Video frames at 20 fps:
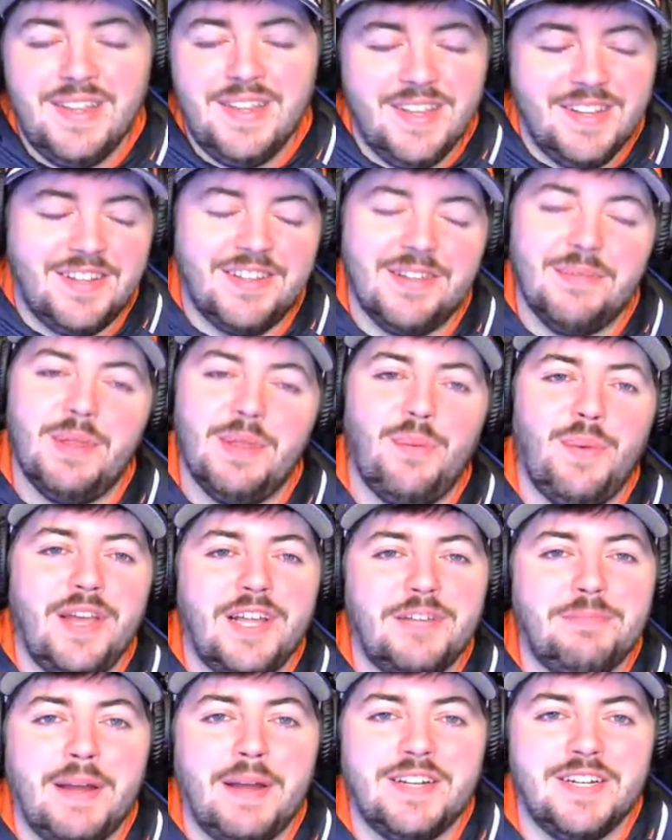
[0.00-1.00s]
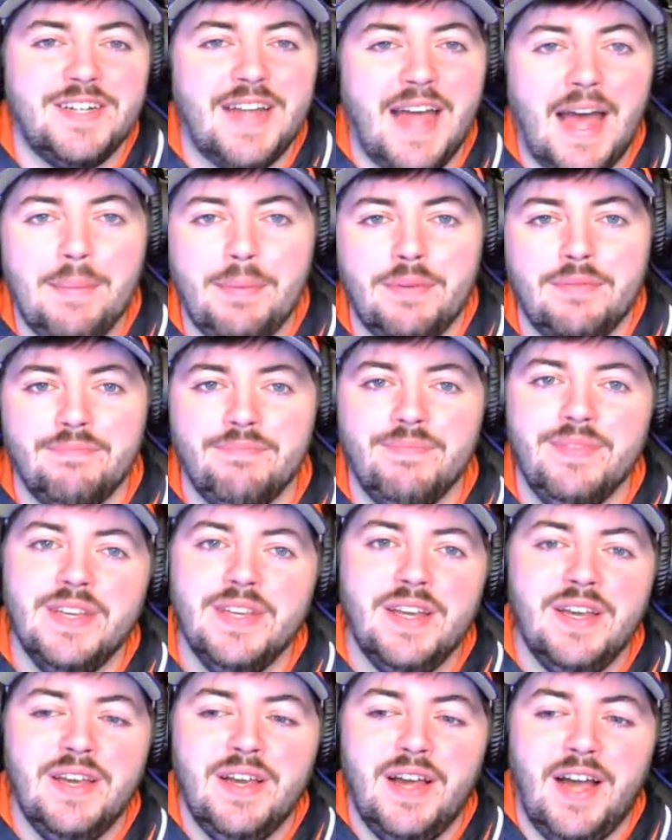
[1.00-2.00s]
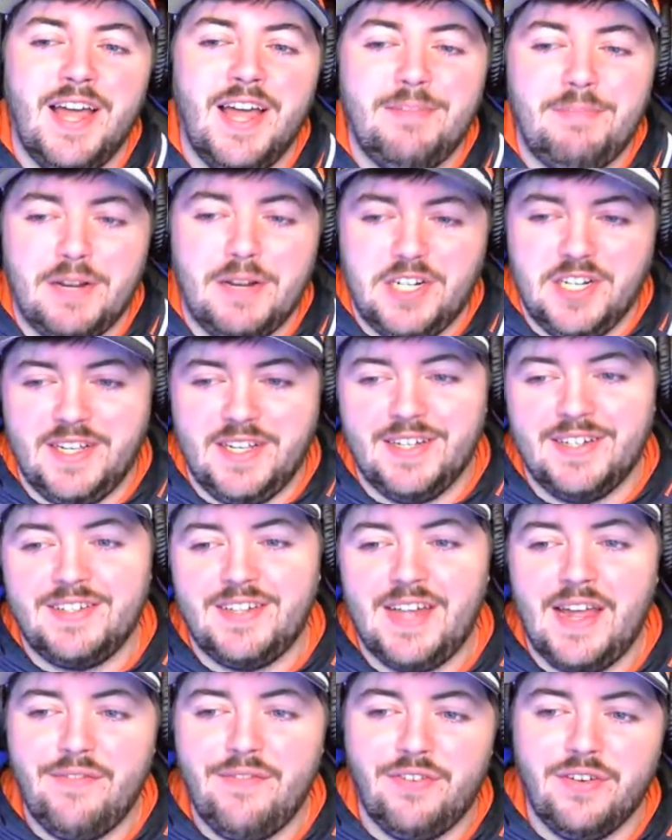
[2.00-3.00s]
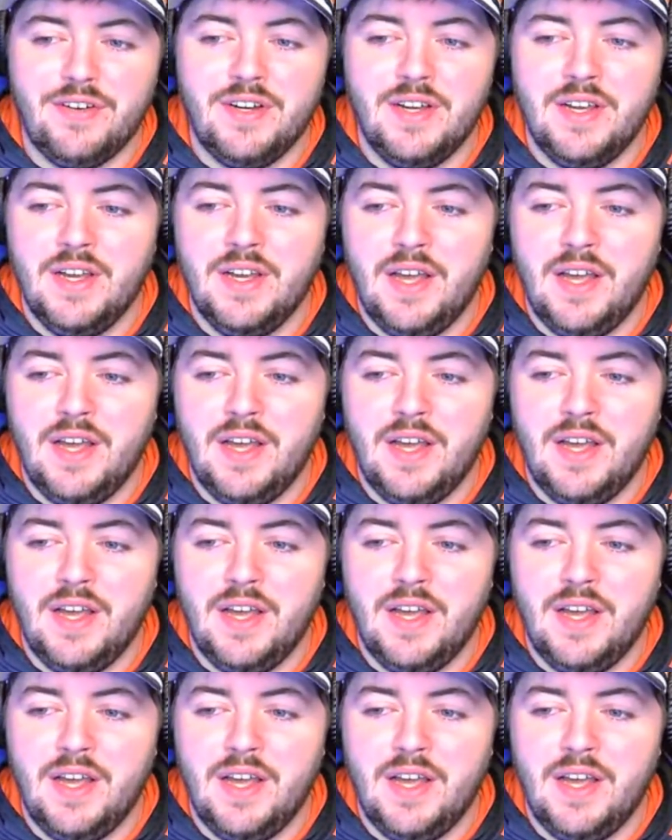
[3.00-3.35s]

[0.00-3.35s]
this is something that we expected to happen, especially against Sanford.